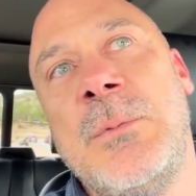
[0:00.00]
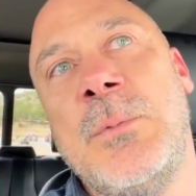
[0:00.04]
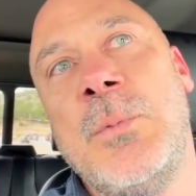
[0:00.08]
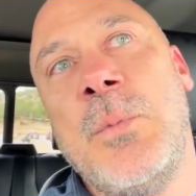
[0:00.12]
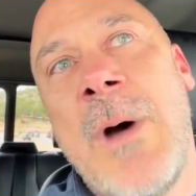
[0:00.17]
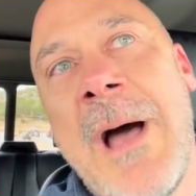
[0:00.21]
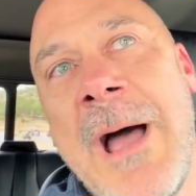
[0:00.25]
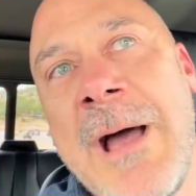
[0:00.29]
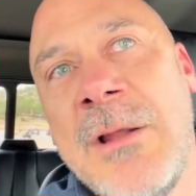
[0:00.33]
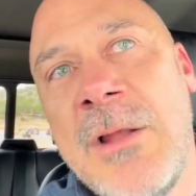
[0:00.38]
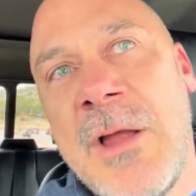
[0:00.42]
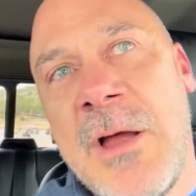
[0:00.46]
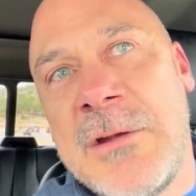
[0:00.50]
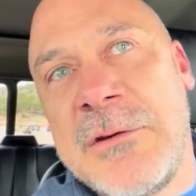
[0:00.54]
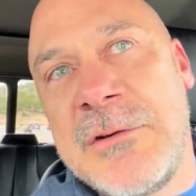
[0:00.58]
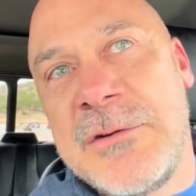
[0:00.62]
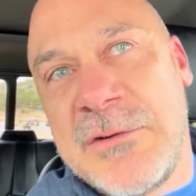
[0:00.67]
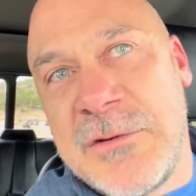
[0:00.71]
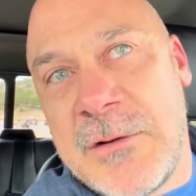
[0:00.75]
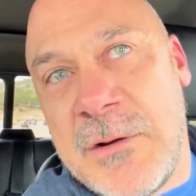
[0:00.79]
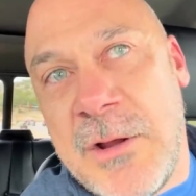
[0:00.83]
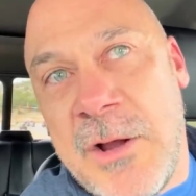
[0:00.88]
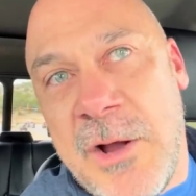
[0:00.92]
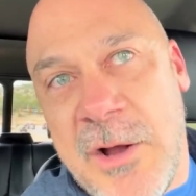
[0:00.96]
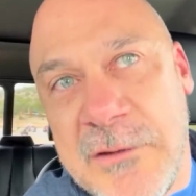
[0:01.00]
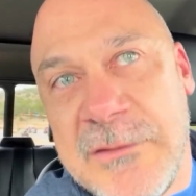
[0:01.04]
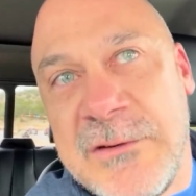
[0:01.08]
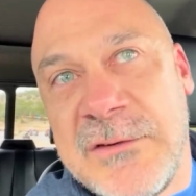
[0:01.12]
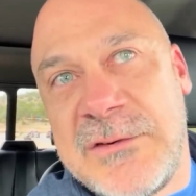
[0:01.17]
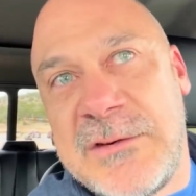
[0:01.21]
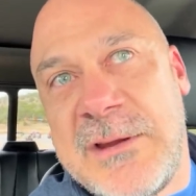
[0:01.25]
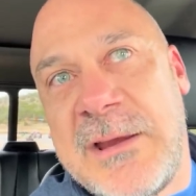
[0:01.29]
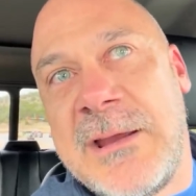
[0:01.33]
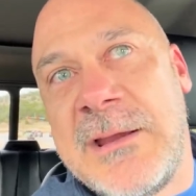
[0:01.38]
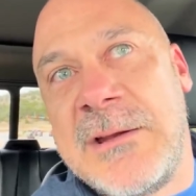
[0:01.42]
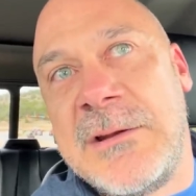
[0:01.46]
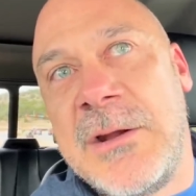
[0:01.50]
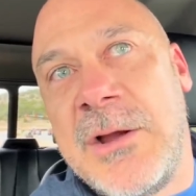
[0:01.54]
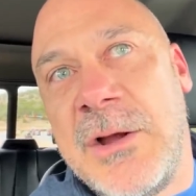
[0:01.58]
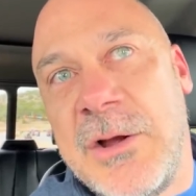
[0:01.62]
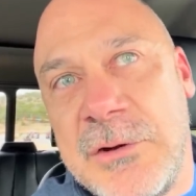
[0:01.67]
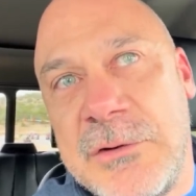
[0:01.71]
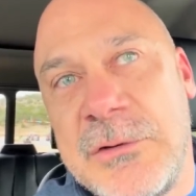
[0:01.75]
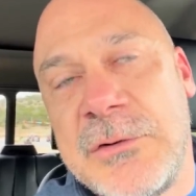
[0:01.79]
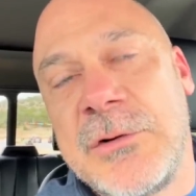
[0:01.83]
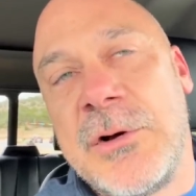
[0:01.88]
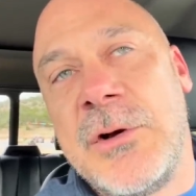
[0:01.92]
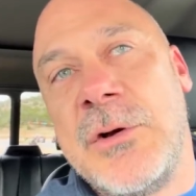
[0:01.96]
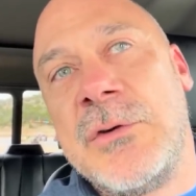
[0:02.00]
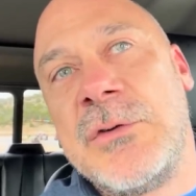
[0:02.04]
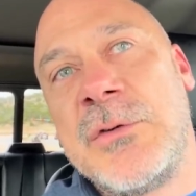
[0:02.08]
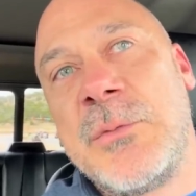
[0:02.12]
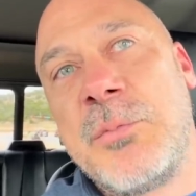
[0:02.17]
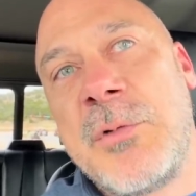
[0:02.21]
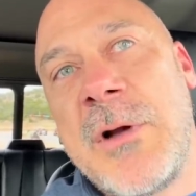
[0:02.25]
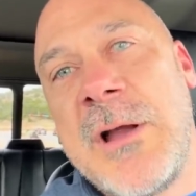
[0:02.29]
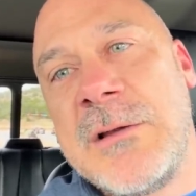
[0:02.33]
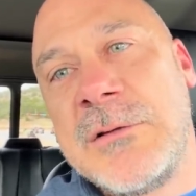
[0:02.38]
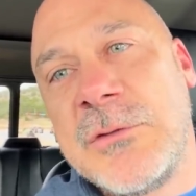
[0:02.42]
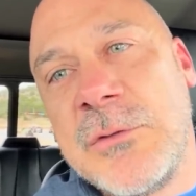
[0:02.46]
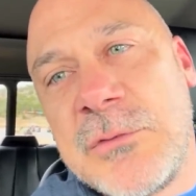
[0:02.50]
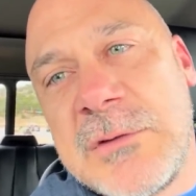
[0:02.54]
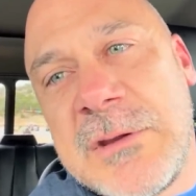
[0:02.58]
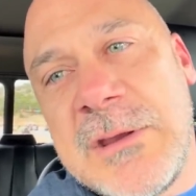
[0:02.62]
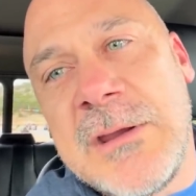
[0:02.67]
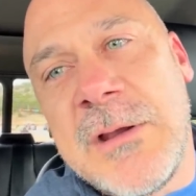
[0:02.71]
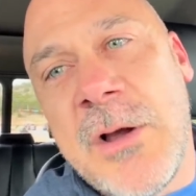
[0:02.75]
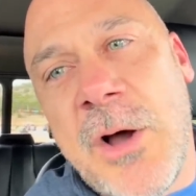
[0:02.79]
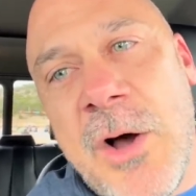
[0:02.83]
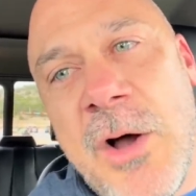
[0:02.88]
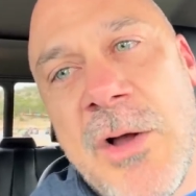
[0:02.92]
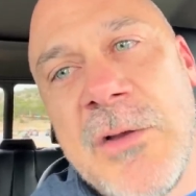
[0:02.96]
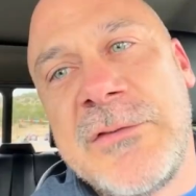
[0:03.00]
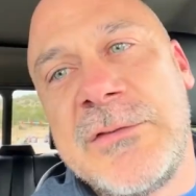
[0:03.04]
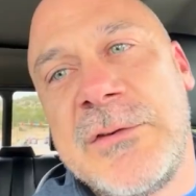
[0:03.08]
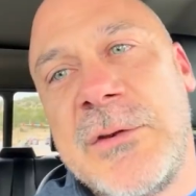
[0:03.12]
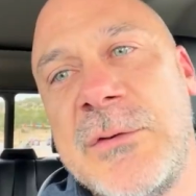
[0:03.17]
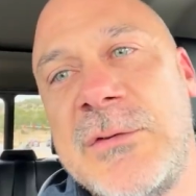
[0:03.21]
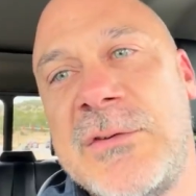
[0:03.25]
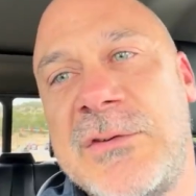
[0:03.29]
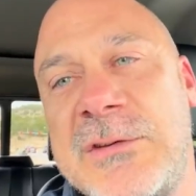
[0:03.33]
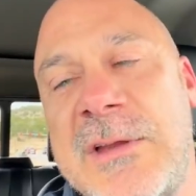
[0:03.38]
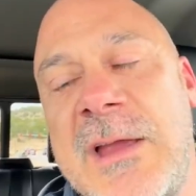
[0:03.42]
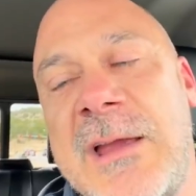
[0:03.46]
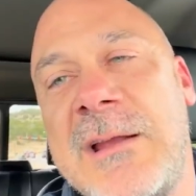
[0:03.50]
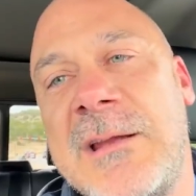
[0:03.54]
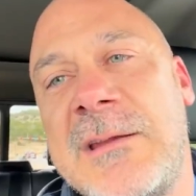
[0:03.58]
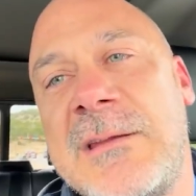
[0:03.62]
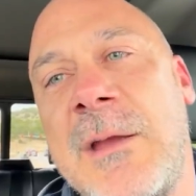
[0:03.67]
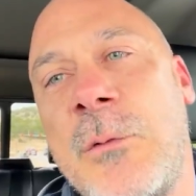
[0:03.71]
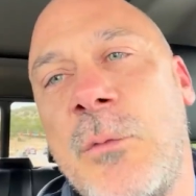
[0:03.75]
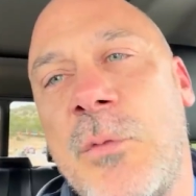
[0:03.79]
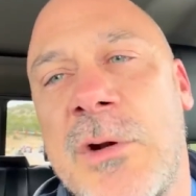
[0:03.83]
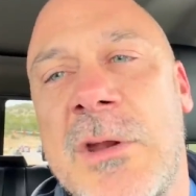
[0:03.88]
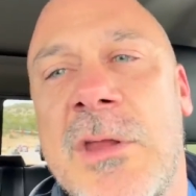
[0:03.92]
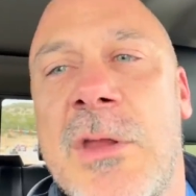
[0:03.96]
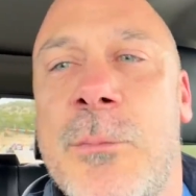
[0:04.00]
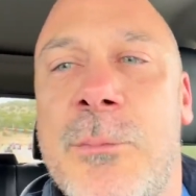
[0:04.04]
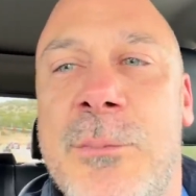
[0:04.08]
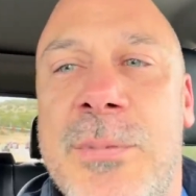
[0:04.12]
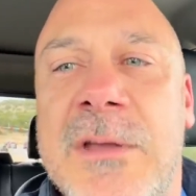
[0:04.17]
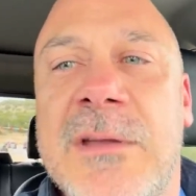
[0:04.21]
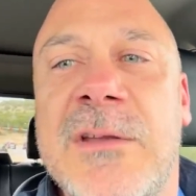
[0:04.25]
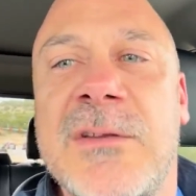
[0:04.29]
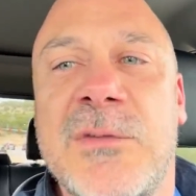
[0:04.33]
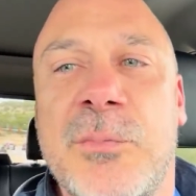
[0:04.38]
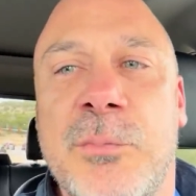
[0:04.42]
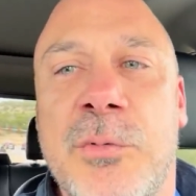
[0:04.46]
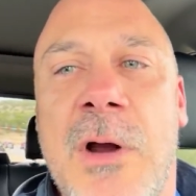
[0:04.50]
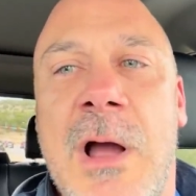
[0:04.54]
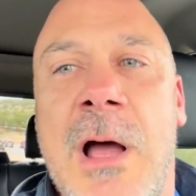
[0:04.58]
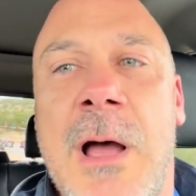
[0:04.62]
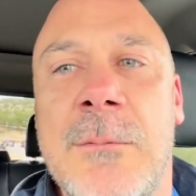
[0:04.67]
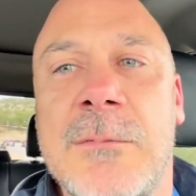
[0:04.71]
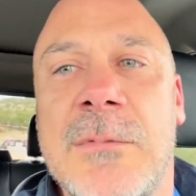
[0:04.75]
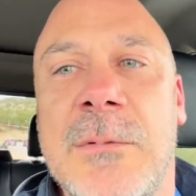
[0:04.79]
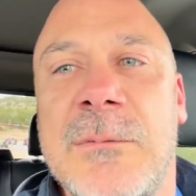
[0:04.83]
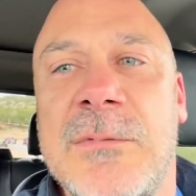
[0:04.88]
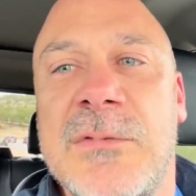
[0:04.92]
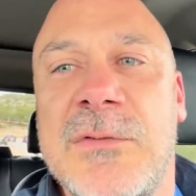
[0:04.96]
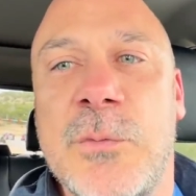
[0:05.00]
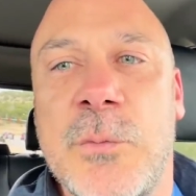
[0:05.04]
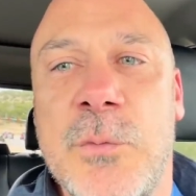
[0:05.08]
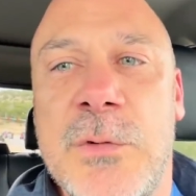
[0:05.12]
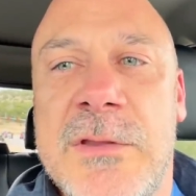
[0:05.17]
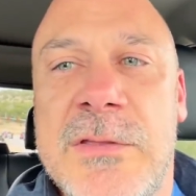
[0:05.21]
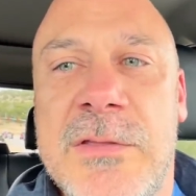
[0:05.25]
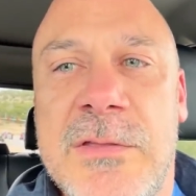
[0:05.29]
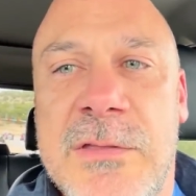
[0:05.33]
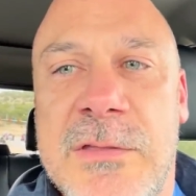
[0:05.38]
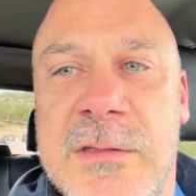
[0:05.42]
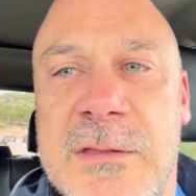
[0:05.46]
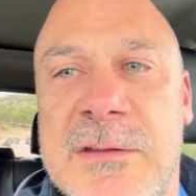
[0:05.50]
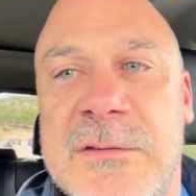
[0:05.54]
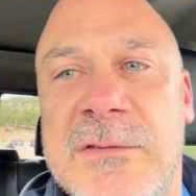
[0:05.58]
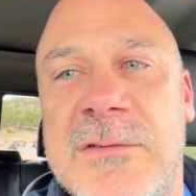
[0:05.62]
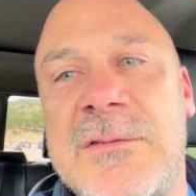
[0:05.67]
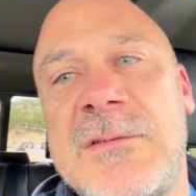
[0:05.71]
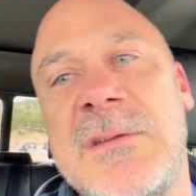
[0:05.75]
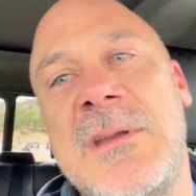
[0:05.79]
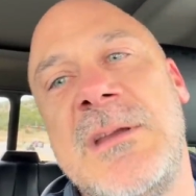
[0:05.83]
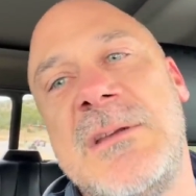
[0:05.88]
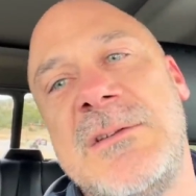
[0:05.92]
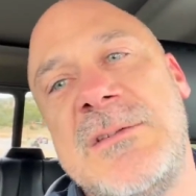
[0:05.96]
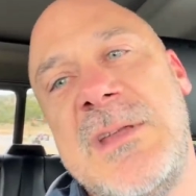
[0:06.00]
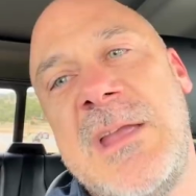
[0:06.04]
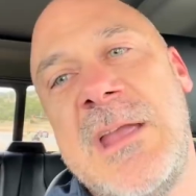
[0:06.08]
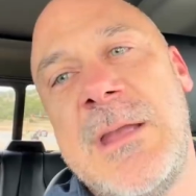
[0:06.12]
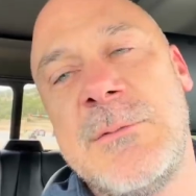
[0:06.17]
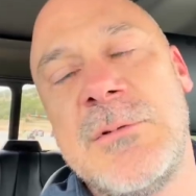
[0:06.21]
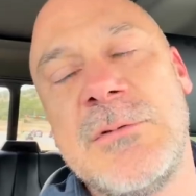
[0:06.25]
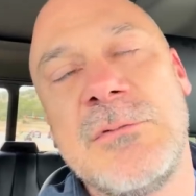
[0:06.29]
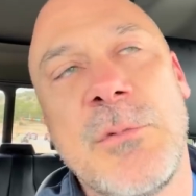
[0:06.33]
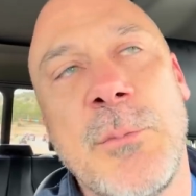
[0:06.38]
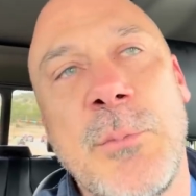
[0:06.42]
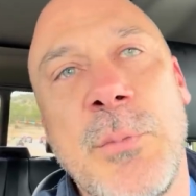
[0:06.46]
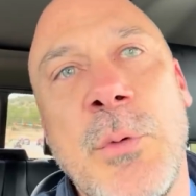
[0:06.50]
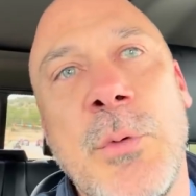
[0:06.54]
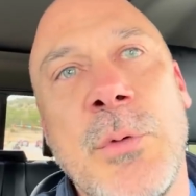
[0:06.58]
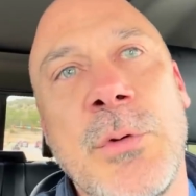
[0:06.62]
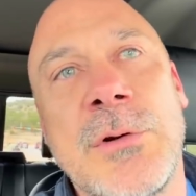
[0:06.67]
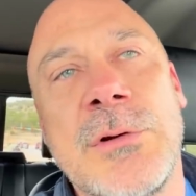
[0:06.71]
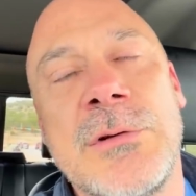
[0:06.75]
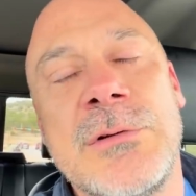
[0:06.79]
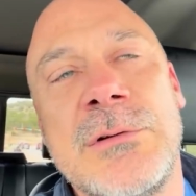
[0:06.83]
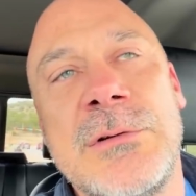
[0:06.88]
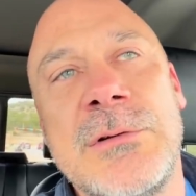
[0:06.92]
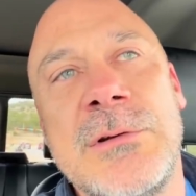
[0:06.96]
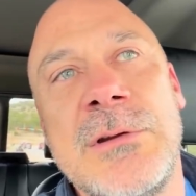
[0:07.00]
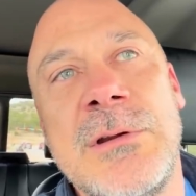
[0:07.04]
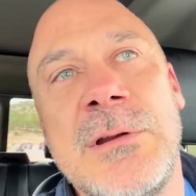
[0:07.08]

while on the stand, under oath, Brian Lutke also stated that one of the biggest problems with this exam and report